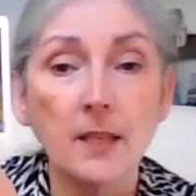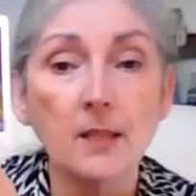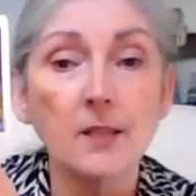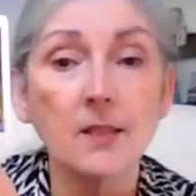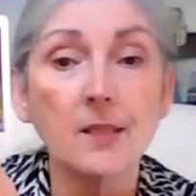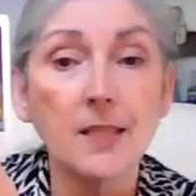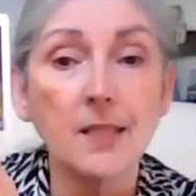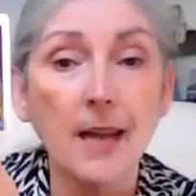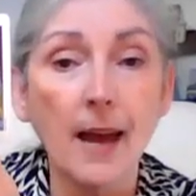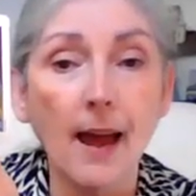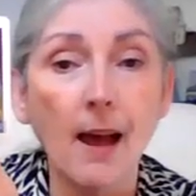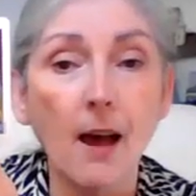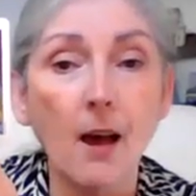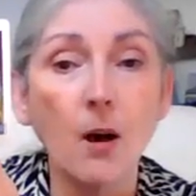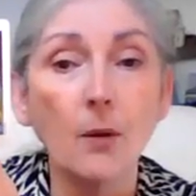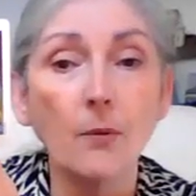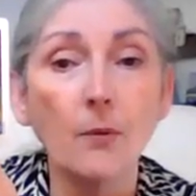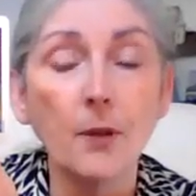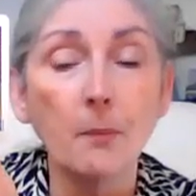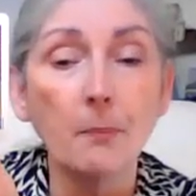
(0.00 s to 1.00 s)
is
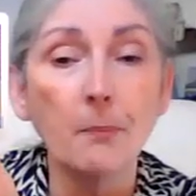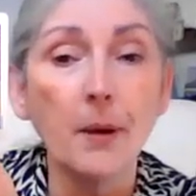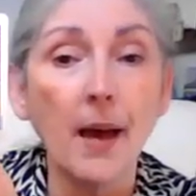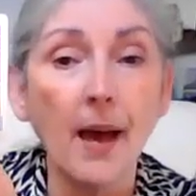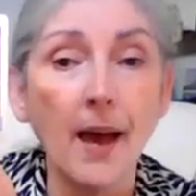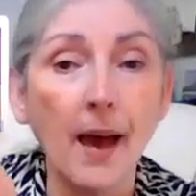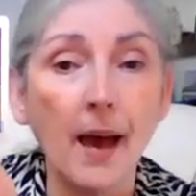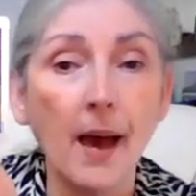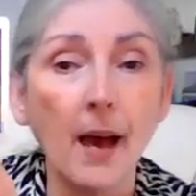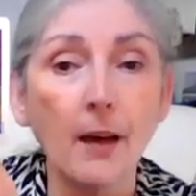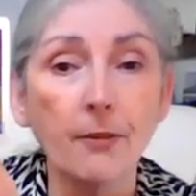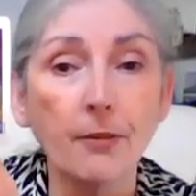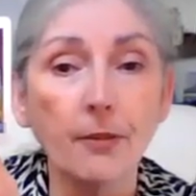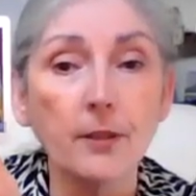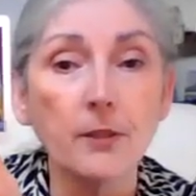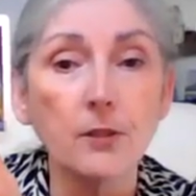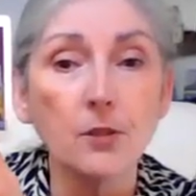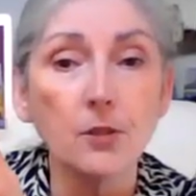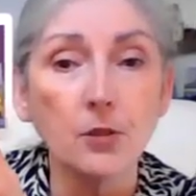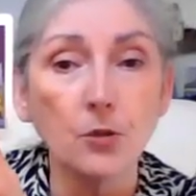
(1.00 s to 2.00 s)
down the
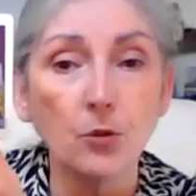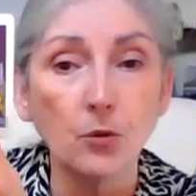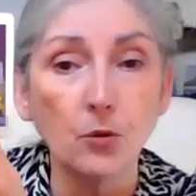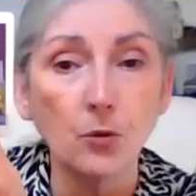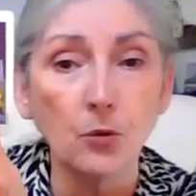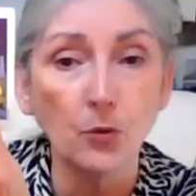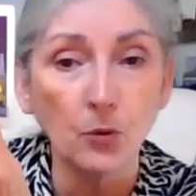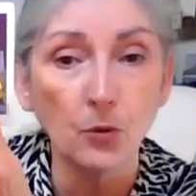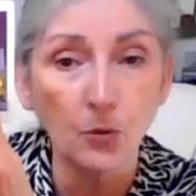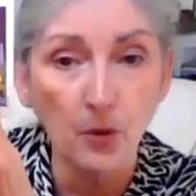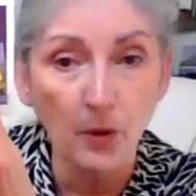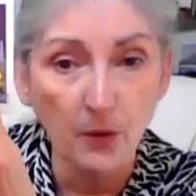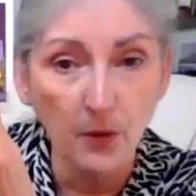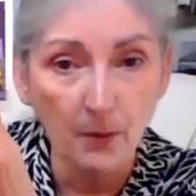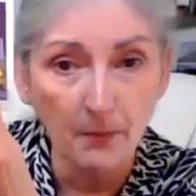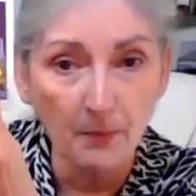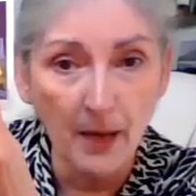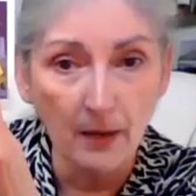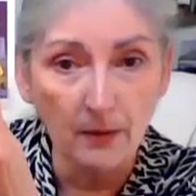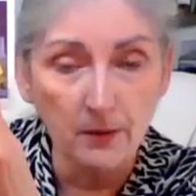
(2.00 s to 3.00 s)
path to
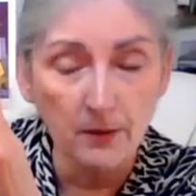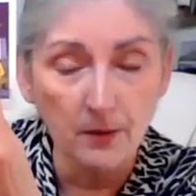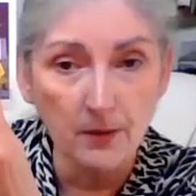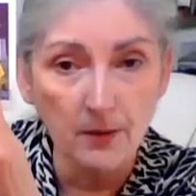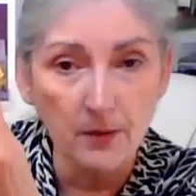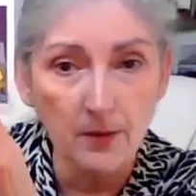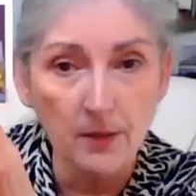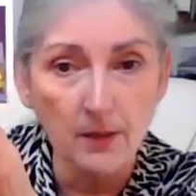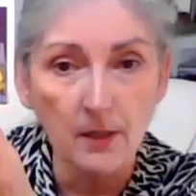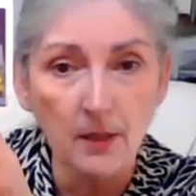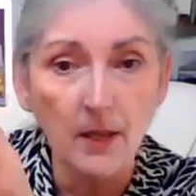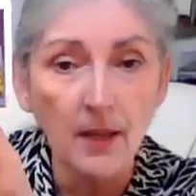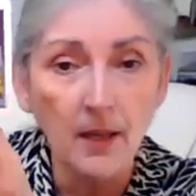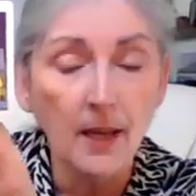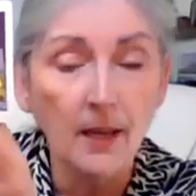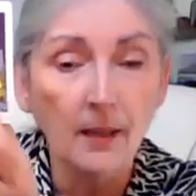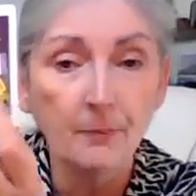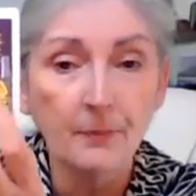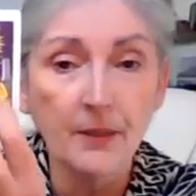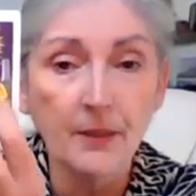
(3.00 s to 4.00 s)
the mountains.
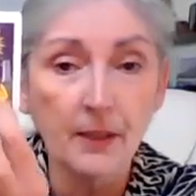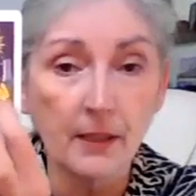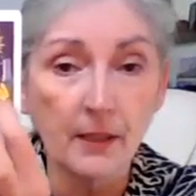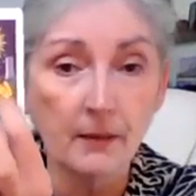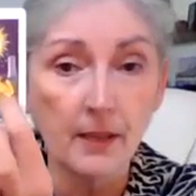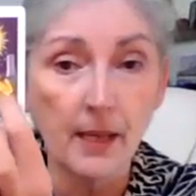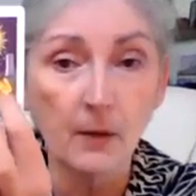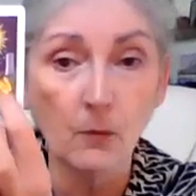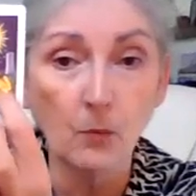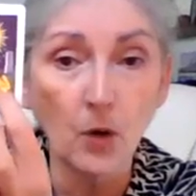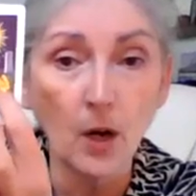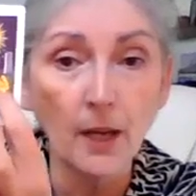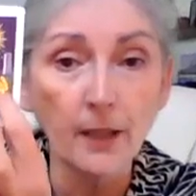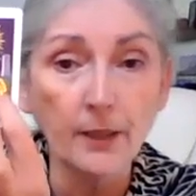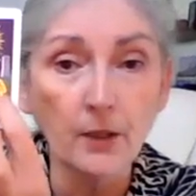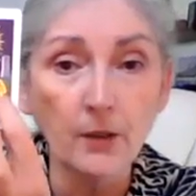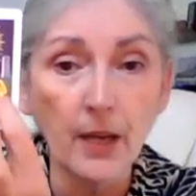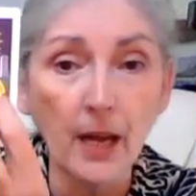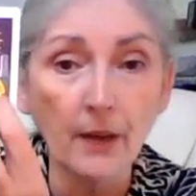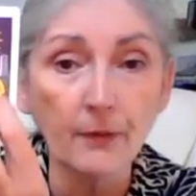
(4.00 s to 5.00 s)
And
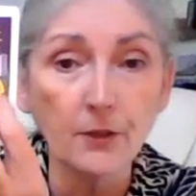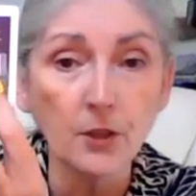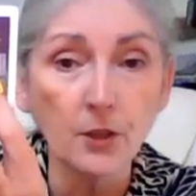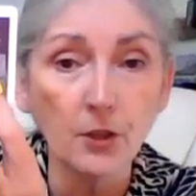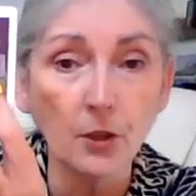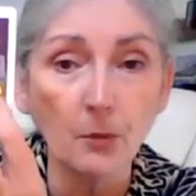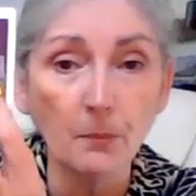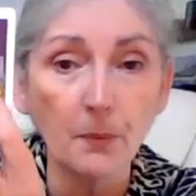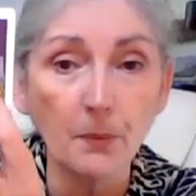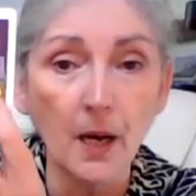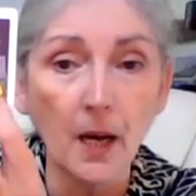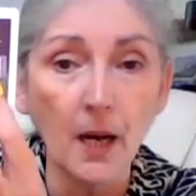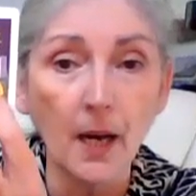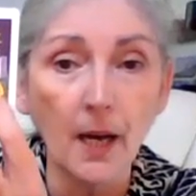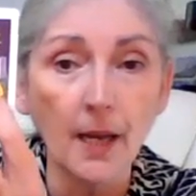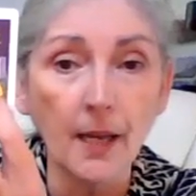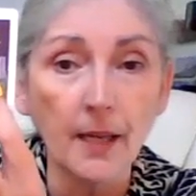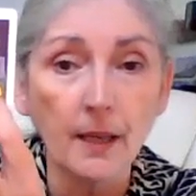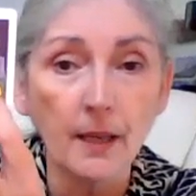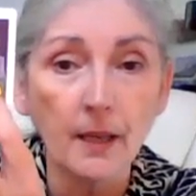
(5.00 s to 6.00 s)
while you have to go
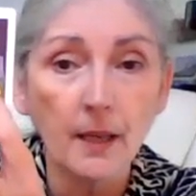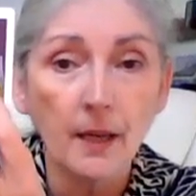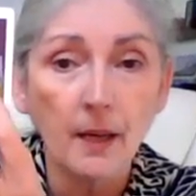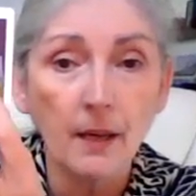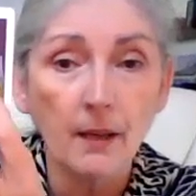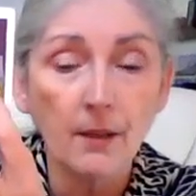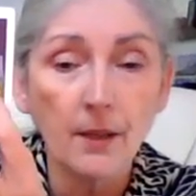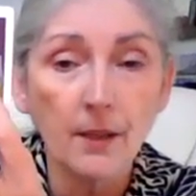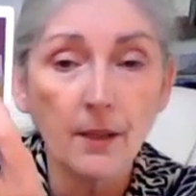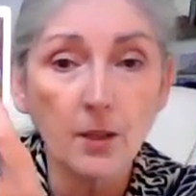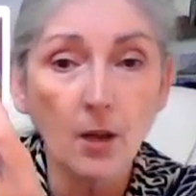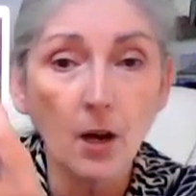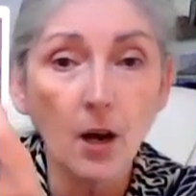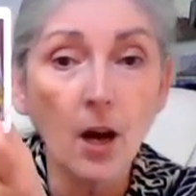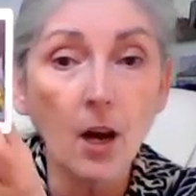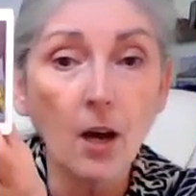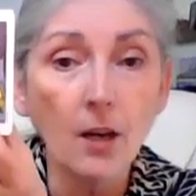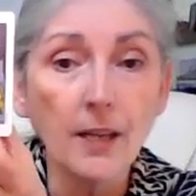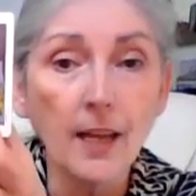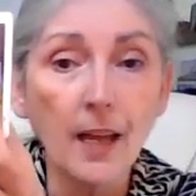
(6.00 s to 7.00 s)
by the
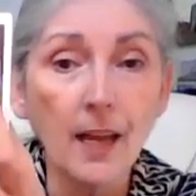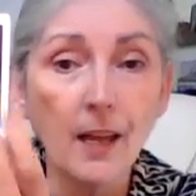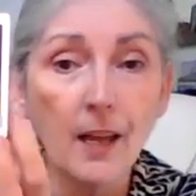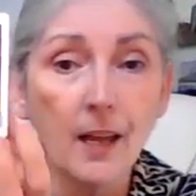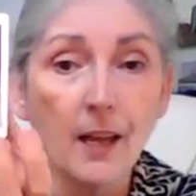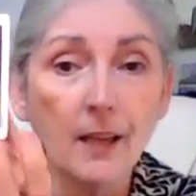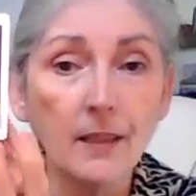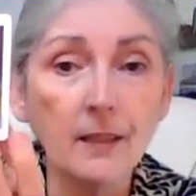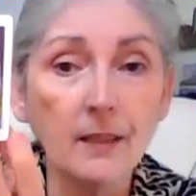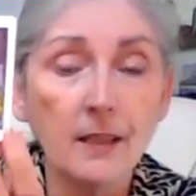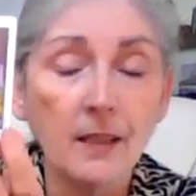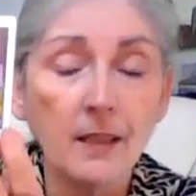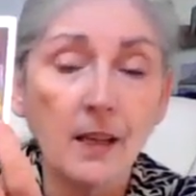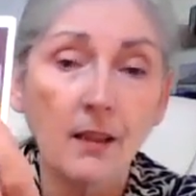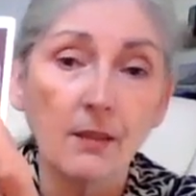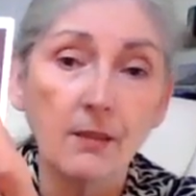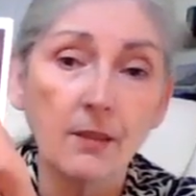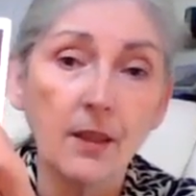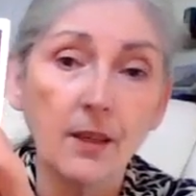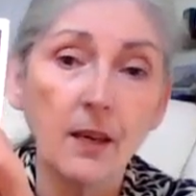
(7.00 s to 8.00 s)
dog and
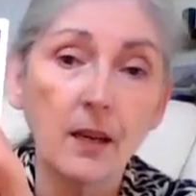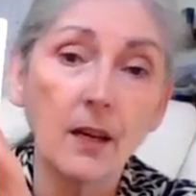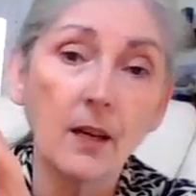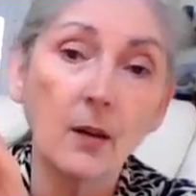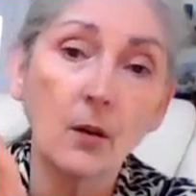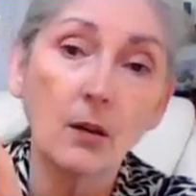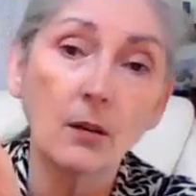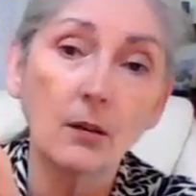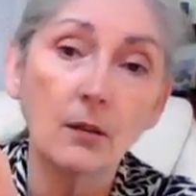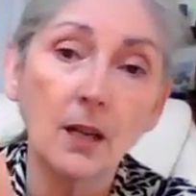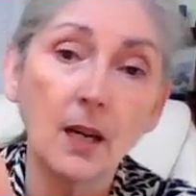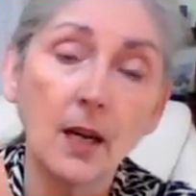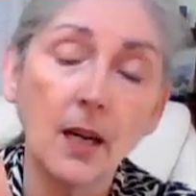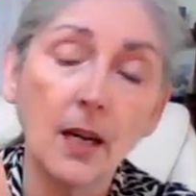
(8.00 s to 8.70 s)
the